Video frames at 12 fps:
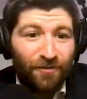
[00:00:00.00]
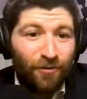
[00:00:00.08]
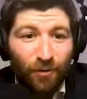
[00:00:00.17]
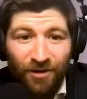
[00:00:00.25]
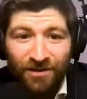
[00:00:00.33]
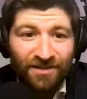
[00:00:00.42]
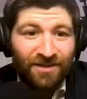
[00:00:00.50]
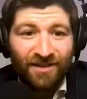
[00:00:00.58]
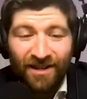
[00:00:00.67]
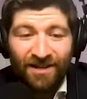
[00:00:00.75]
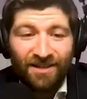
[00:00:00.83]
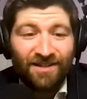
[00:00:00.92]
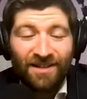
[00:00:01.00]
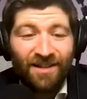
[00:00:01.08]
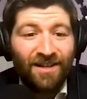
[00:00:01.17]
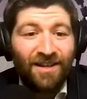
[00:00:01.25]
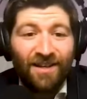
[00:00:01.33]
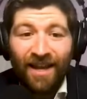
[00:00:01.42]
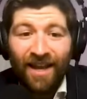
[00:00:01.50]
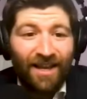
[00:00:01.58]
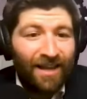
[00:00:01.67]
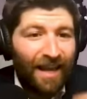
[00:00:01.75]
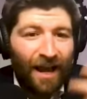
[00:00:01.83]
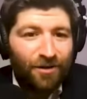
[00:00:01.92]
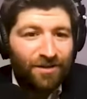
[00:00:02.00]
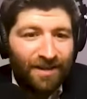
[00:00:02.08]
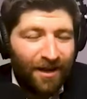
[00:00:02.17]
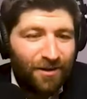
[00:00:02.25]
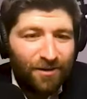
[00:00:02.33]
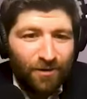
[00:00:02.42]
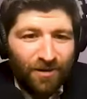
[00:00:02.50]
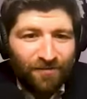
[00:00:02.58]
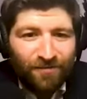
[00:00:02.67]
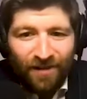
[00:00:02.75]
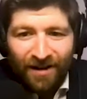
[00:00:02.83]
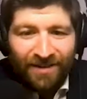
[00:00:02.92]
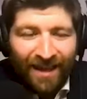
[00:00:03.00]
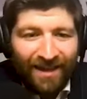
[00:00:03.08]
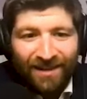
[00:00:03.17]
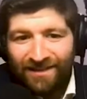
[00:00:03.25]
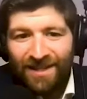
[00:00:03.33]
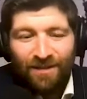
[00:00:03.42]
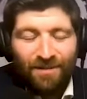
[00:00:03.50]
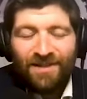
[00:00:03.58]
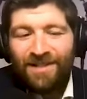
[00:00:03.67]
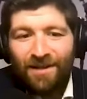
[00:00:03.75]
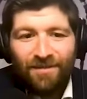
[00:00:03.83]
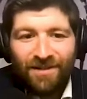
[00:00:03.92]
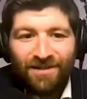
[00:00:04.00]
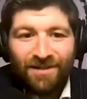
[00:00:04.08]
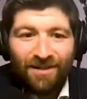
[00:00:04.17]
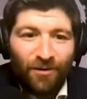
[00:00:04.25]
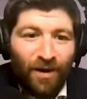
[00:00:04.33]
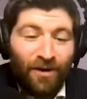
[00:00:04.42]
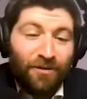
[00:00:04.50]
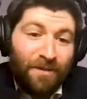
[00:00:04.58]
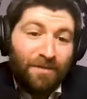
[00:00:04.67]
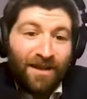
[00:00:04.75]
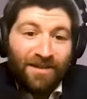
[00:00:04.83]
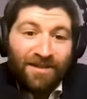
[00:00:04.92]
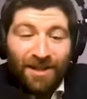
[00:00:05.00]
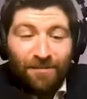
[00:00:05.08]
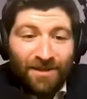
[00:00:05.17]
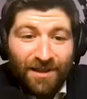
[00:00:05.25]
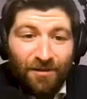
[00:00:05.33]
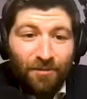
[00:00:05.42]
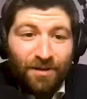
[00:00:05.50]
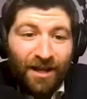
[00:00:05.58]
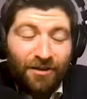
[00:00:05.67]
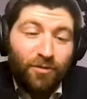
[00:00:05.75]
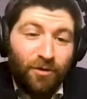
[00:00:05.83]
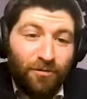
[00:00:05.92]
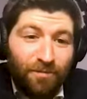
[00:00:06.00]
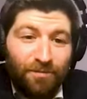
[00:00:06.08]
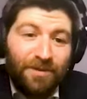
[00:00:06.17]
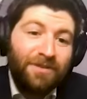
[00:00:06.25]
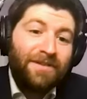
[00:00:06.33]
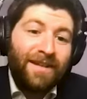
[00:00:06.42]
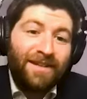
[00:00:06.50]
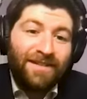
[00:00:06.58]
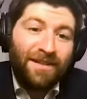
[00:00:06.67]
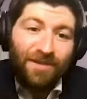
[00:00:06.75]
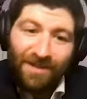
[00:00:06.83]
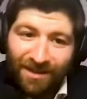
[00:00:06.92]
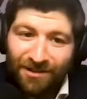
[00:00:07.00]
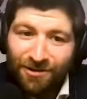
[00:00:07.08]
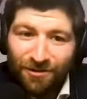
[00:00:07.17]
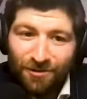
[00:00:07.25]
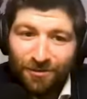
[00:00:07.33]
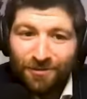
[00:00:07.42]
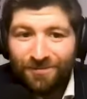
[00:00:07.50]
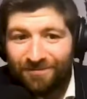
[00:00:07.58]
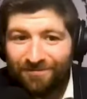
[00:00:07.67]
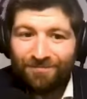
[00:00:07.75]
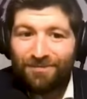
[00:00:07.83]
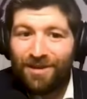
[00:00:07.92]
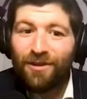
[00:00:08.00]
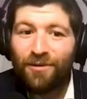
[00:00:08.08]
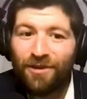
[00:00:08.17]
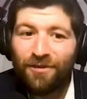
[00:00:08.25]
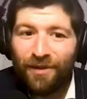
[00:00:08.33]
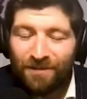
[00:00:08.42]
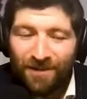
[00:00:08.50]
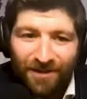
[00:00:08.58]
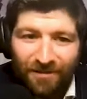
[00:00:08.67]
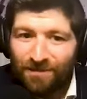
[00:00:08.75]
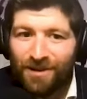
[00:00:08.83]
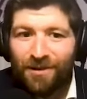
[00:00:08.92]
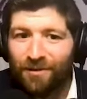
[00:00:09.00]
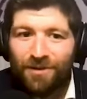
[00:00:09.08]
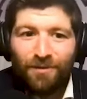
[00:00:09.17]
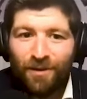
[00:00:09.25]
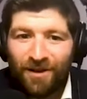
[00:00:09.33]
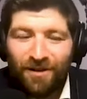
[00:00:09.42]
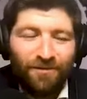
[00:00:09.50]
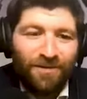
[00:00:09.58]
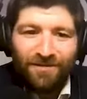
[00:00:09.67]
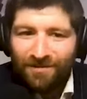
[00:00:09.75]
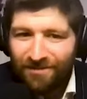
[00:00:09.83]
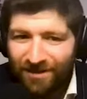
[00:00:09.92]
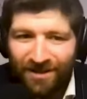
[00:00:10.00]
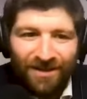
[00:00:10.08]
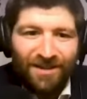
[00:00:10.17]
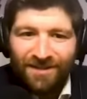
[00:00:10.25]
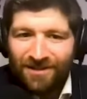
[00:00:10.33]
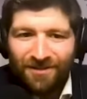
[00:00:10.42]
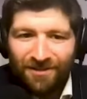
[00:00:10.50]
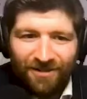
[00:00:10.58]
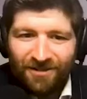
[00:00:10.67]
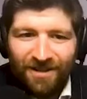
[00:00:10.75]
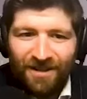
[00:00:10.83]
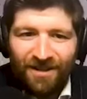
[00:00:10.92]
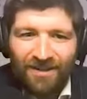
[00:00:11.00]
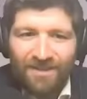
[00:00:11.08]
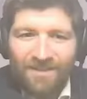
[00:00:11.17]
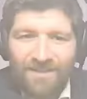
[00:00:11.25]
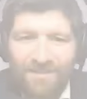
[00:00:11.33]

going from one thing to the next how does how does one find that same excitement in a way or maybe not the same excitement but how does one build that excitement into being with the family time, being with wife and kids, and you know. I, if you're